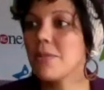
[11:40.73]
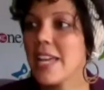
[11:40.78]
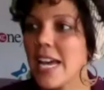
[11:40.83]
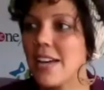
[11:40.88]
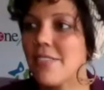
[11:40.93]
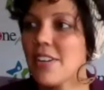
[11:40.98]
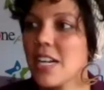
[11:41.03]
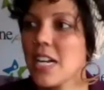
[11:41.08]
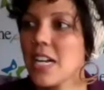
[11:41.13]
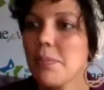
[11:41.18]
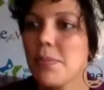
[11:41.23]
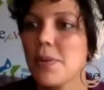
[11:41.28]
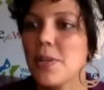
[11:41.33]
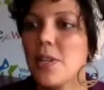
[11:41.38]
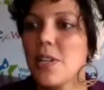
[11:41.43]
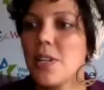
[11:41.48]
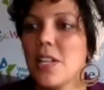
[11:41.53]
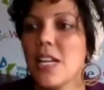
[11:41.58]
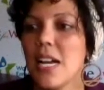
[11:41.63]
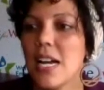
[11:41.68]
we have a
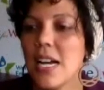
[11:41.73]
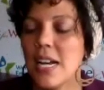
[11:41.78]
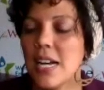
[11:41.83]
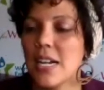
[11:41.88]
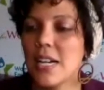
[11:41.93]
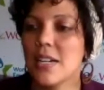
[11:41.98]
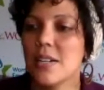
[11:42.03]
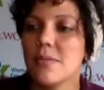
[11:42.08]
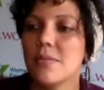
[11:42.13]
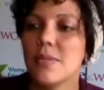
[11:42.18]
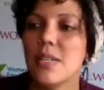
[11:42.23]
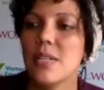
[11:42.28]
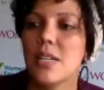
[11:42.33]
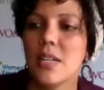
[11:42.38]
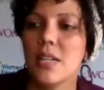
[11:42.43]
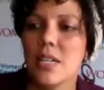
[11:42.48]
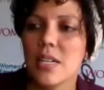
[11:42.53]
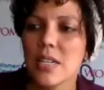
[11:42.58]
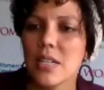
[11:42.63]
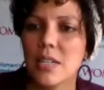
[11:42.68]
couple
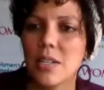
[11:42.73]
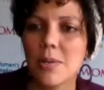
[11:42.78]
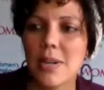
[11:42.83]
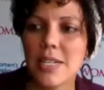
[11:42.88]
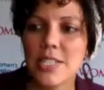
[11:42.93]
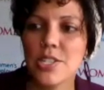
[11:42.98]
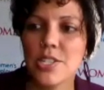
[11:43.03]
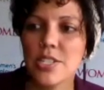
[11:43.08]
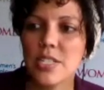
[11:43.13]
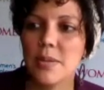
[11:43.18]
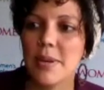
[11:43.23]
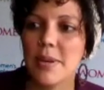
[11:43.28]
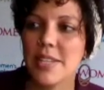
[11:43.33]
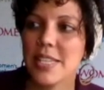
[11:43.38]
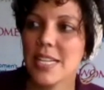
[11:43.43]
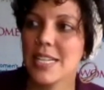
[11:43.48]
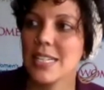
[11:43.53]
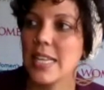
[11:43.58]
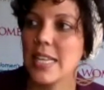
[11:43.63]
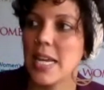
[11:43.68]
questions about
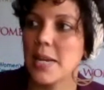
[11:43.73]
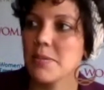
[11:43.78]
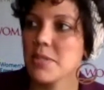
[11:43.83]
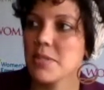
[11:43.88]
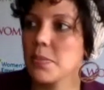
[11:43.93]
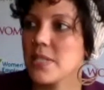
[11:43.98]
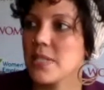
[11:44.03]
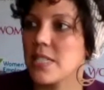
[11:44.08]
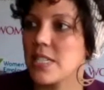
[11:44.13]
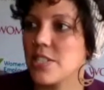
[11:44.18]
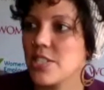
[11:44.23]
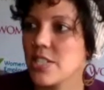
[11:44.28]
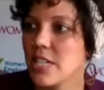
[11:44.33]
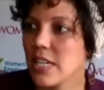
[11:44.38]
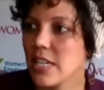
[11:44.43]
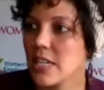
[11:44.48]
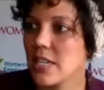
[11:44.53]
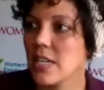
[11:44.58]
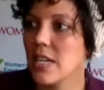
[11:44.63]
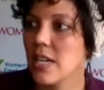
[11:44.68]
the claims
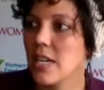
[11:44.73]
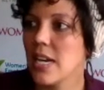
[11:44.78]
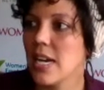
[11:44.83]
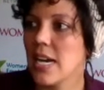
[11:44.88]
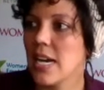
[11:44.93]
position.